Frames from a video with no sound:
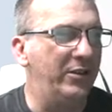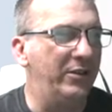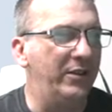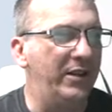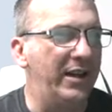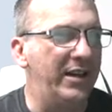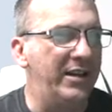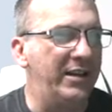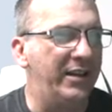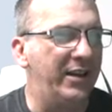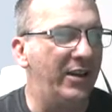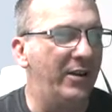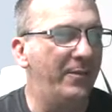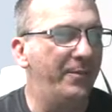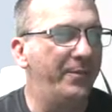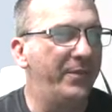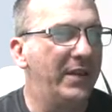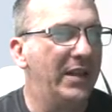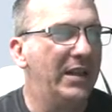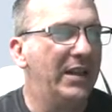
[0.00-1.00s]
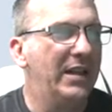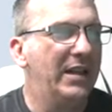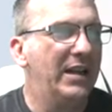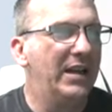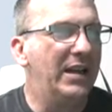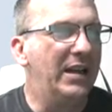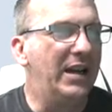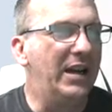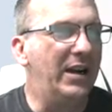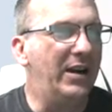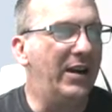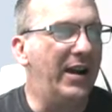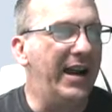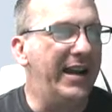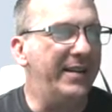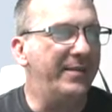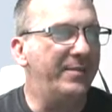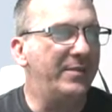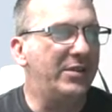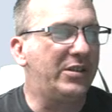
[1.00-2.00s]
There you go. All right.
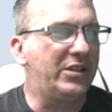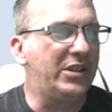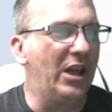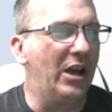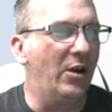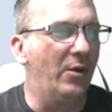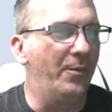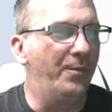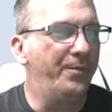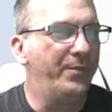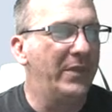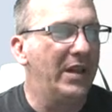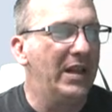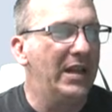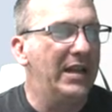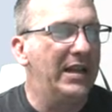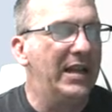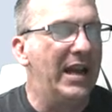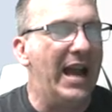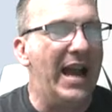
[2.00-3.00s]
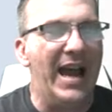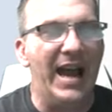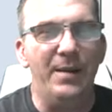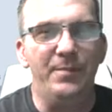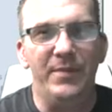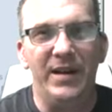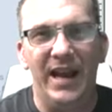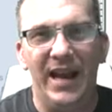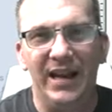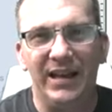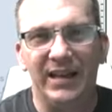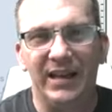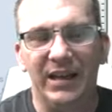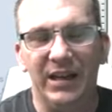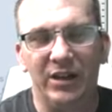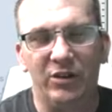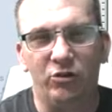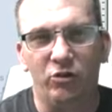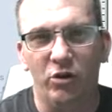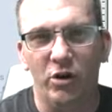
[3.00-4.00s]
So I'm not going to
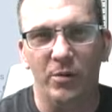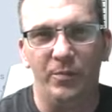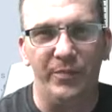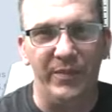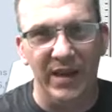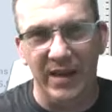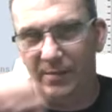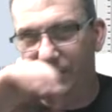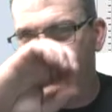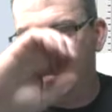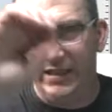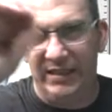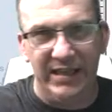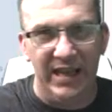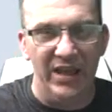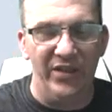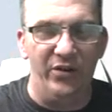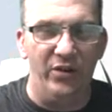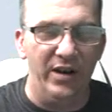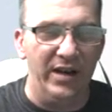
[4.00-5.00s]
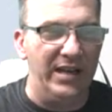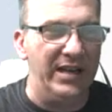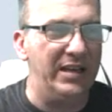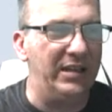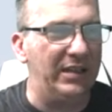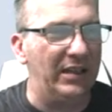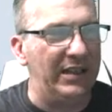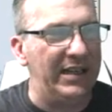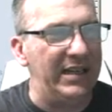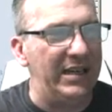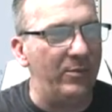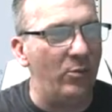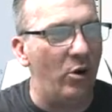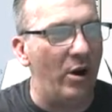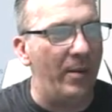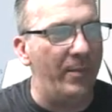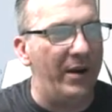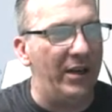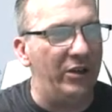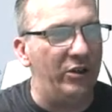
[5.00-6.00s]
group them together and hit delete anymore. I'm
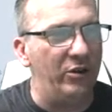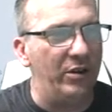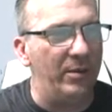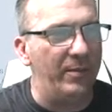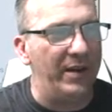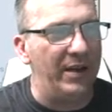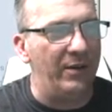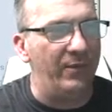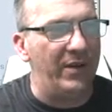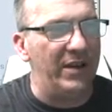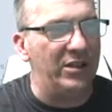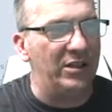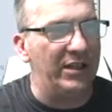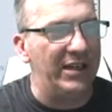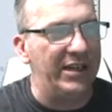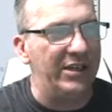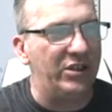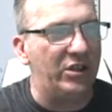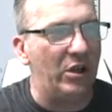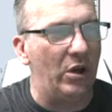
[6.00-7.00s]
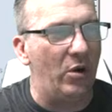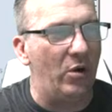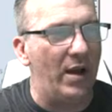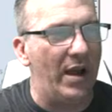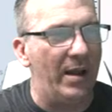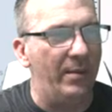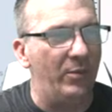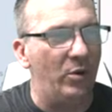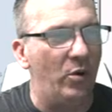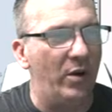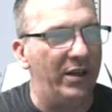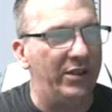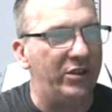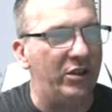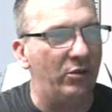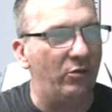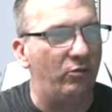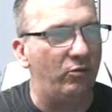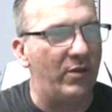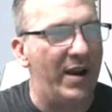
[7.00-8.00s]
going to do them individually. So I'm going to
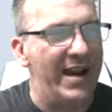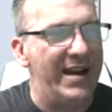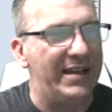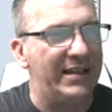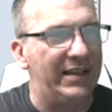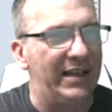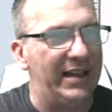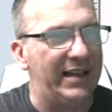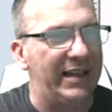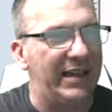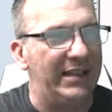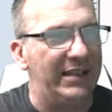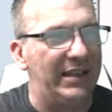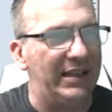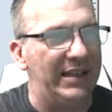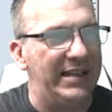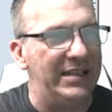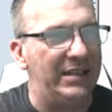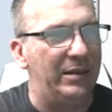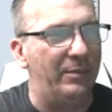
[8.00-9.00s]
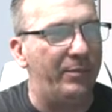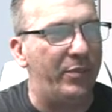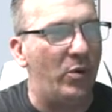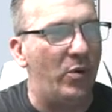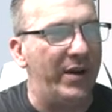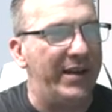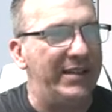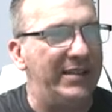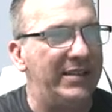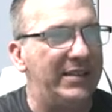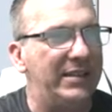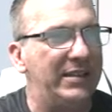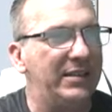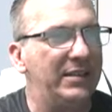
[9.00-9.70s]
right click and delete the point.